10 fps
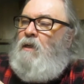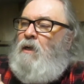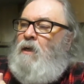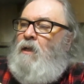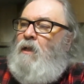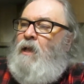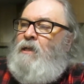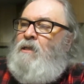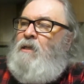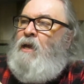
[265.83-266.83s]
uh,
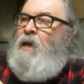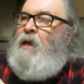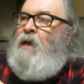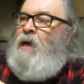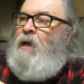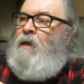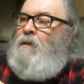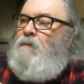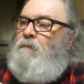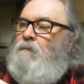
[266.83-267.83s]
like today,
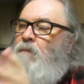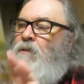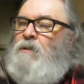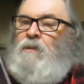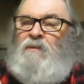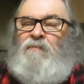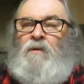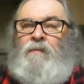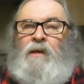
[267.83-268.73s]
uh, you know, it's full of